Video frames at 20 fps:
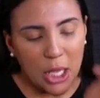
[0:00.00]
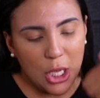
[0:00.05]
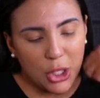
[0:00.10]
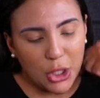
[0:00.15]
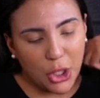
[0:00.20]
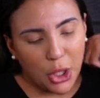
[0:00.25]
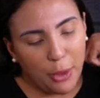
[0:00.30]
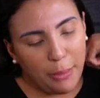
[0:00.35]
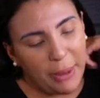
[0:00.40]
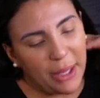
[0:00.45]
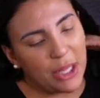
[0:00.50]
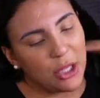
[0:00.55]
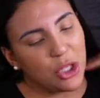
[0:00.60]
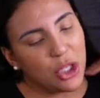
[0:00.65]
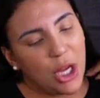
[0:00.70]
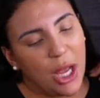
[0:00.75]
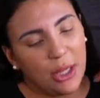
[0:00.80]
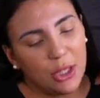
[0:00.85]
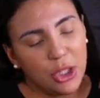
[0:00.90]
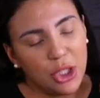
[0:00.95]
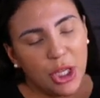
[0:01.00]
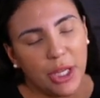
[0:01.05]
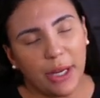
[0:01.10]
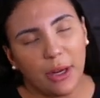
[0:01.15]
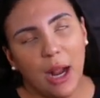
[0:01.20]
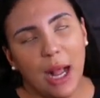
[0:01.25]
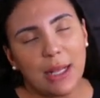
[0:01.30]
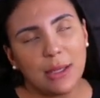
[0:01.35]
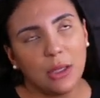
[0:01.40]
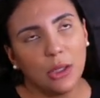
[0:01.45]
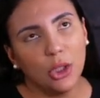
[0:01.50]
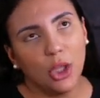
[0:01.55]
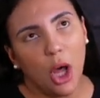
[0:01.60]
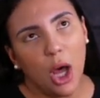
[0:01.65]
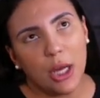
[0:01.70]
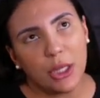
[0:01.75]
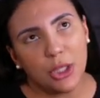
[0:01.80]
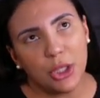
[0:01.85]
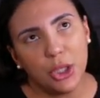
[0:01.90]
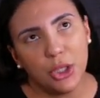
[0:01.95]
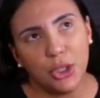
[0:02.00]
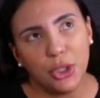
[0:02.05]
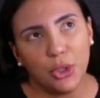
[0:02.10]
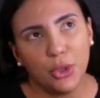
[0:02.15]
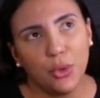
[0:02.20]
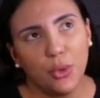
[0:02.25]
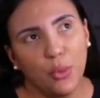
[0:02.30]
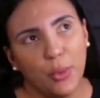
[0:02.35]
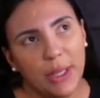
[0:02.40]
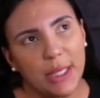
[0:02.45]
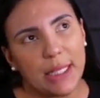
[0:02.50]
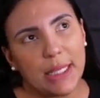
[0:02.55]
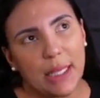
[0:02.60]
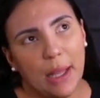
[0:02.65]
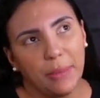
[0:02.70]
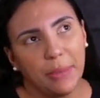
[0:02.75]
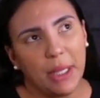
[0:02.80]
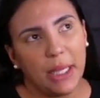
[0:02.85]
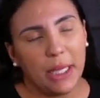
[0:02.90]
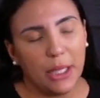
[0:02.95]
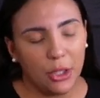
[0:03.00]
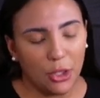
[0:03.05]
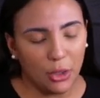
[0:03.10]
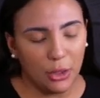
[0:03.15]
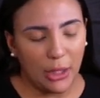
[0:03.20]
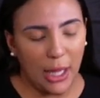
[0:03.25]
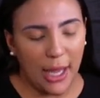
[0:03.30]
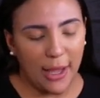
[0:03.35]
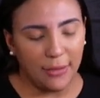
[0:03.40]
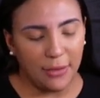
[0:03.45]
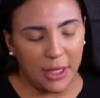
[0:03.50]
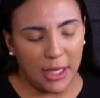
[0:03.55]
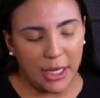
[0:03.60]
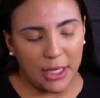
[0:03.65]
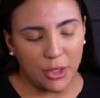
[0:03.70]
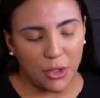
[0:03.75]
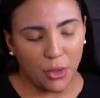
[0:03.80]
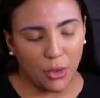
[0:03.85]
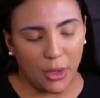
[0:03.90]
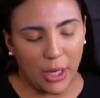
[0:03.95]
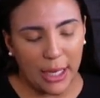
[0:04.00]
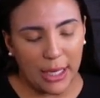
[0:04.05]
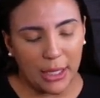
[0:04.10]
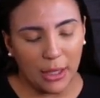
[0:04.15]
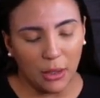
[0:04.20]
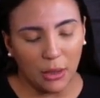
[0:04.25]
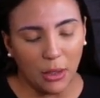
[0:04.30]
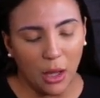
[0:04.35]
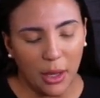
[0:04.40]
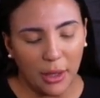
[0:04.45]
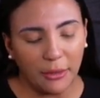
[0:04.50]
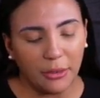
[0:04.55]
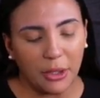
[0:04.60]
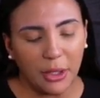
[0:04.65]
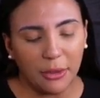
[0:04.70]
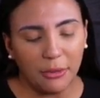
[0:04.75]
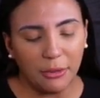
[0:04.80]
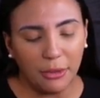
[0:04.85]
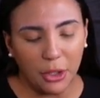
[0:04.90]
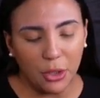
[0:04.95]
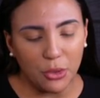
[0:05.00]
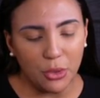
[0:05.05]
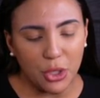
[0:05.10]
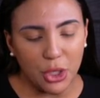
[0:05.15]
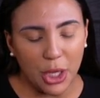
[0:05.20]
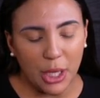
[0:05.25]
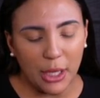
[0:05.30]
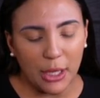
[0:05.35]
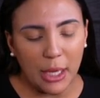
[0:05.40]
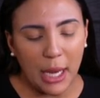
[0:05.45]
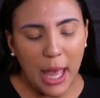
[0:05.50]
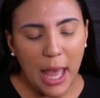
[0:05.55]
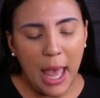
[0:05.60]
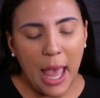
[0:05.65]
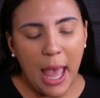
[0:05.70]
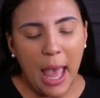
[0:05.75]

So your biggest challenge here has a lot to do with something in your life that has created a lot of confusion.